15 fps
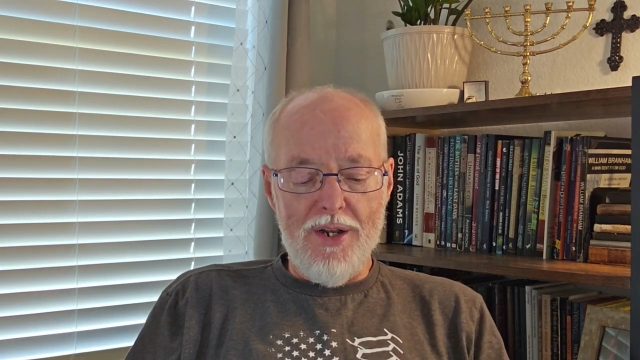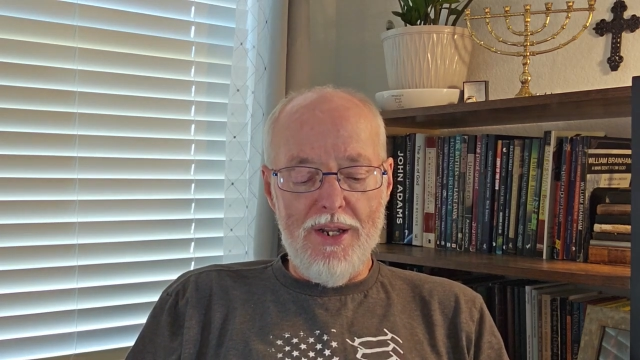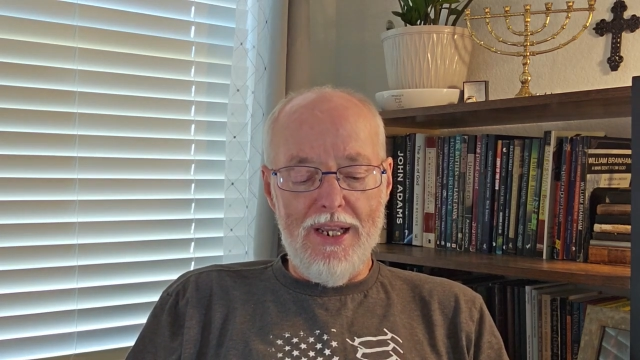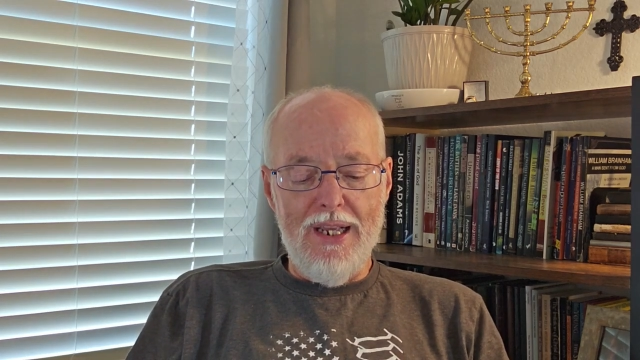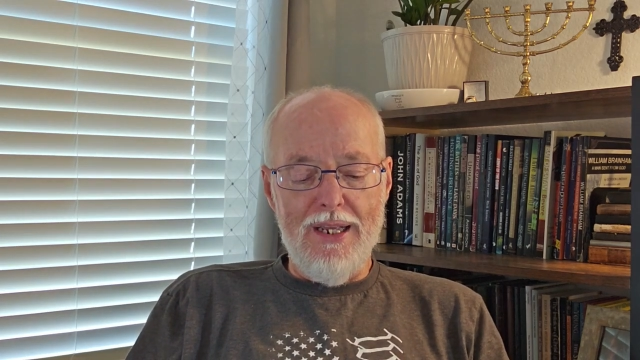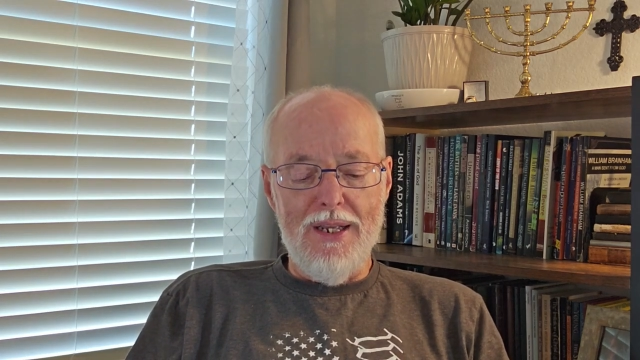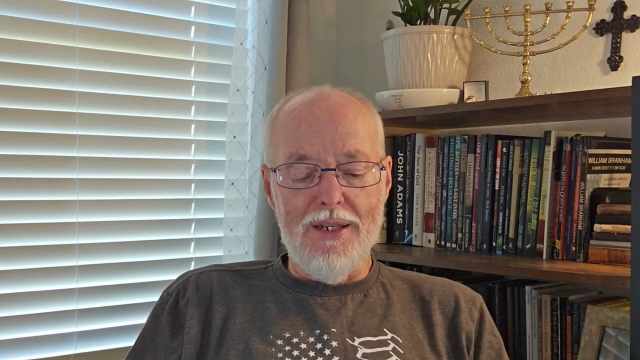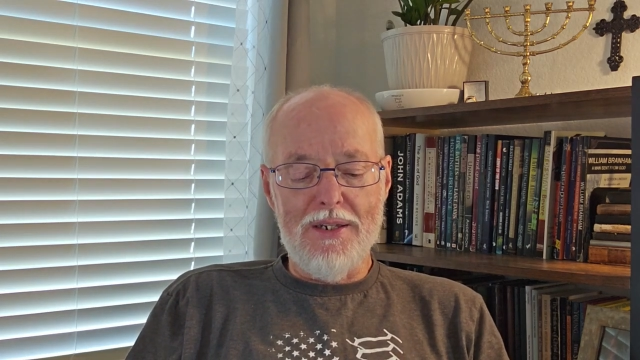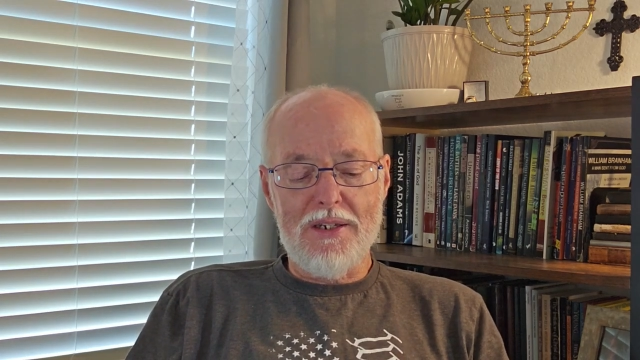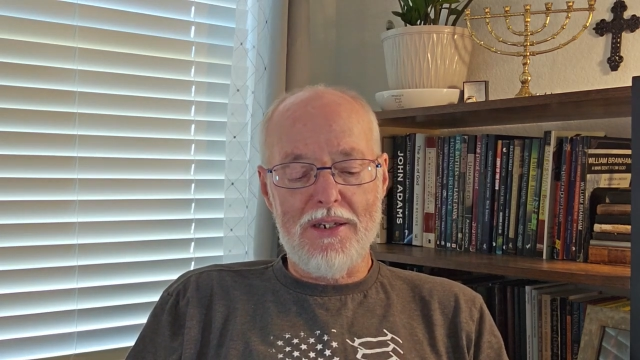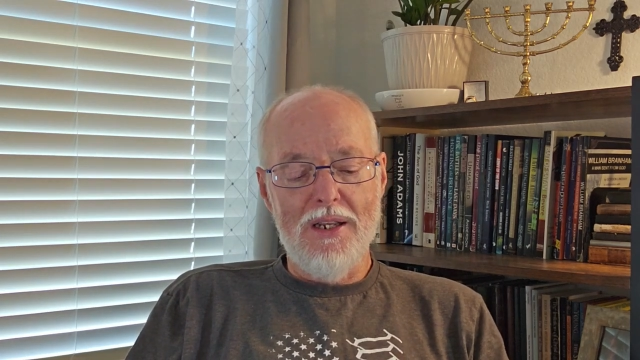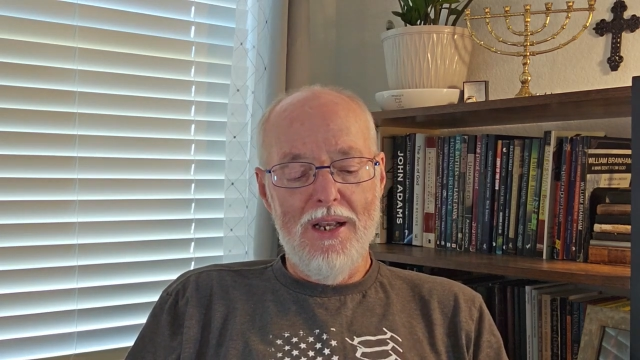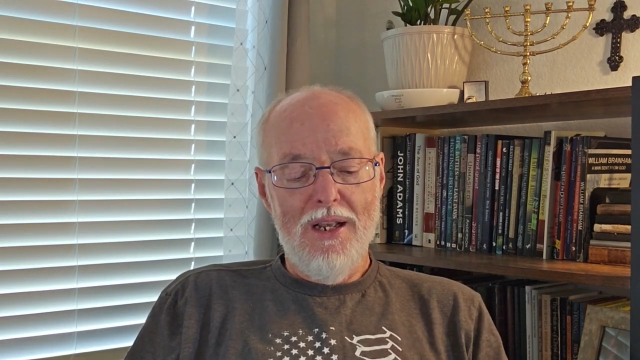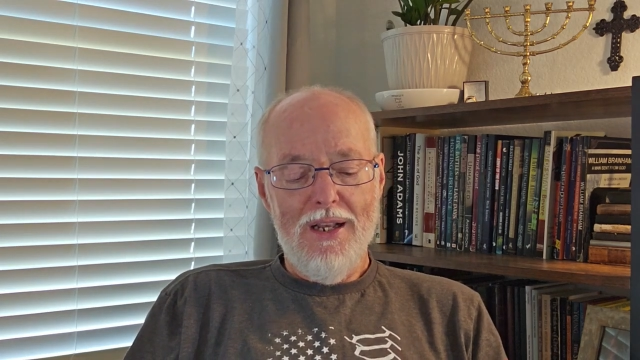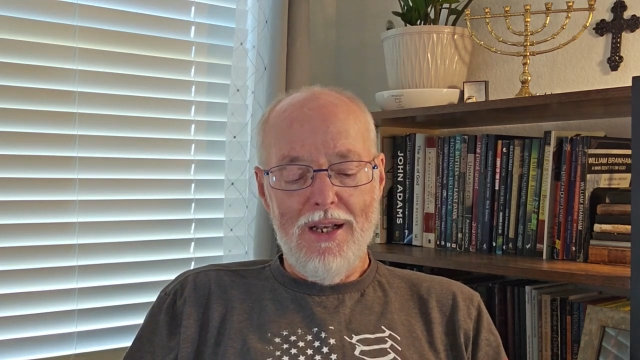is
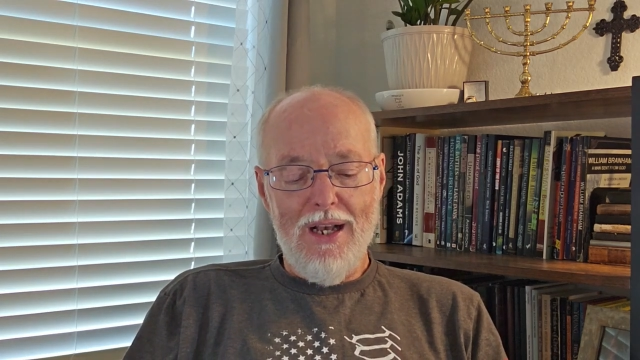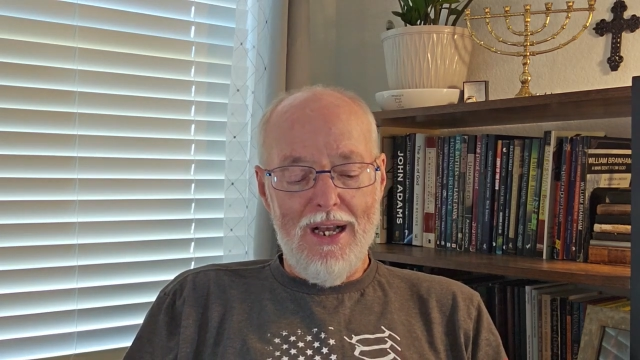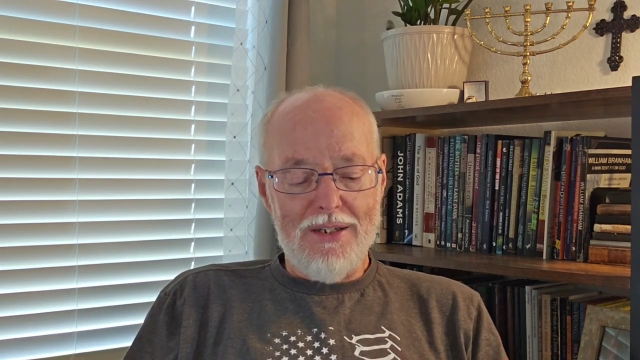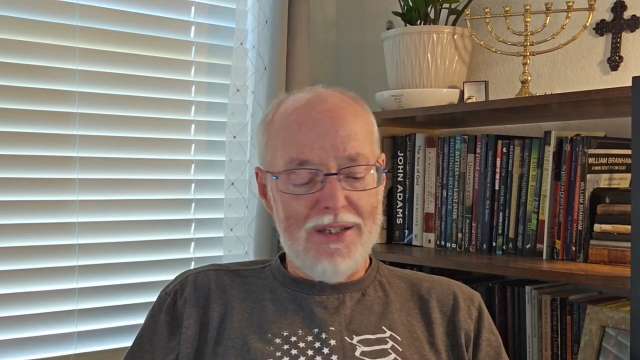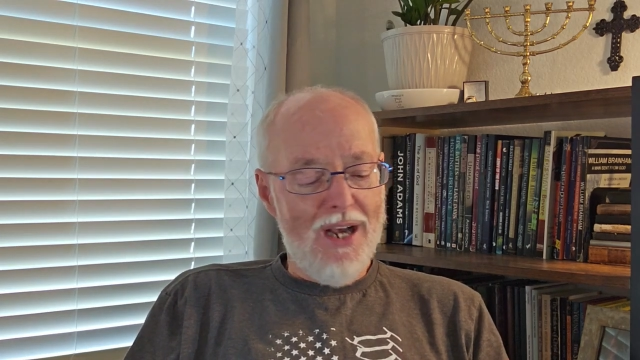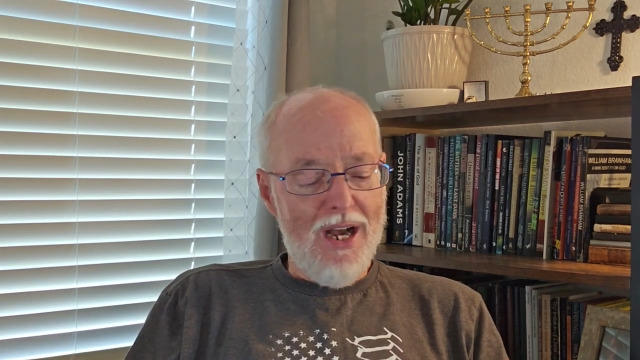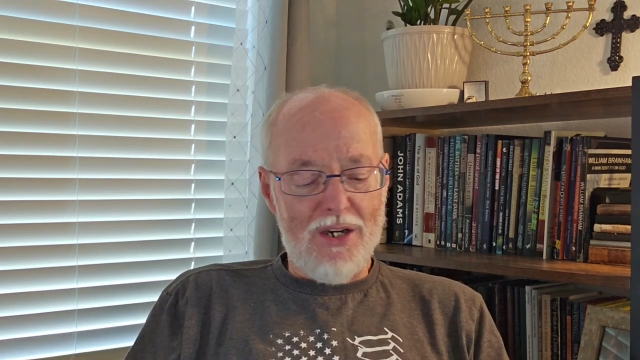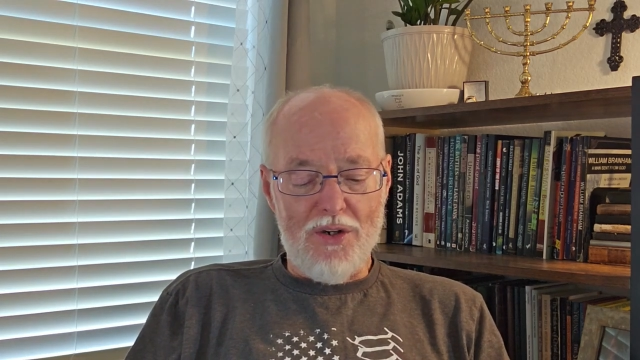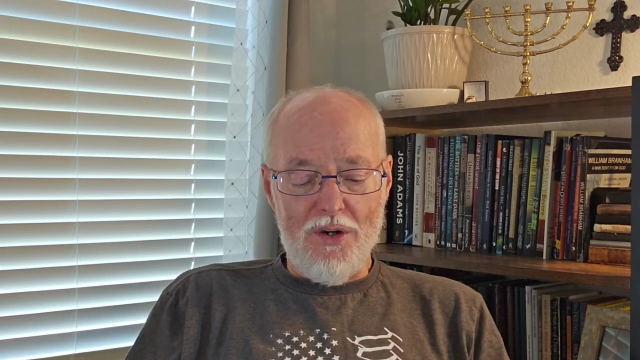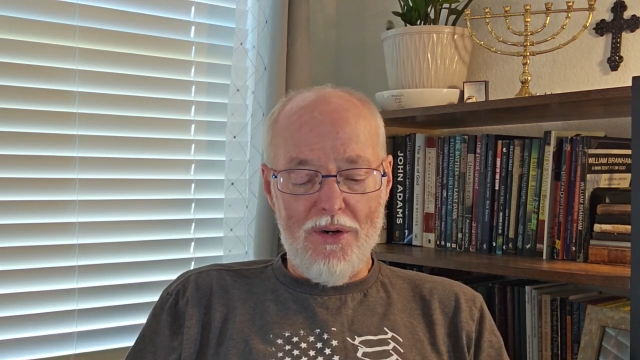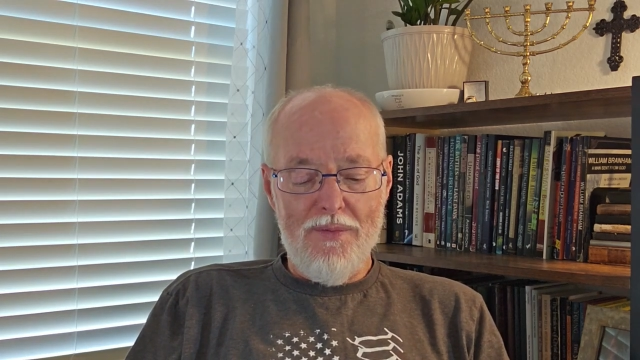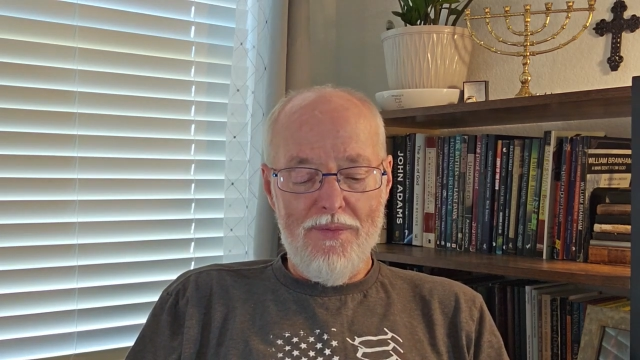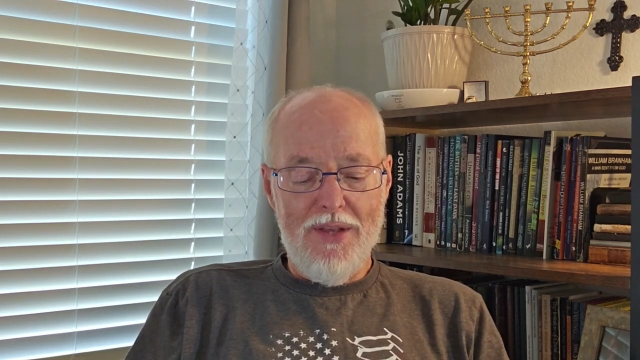uh, Tucker.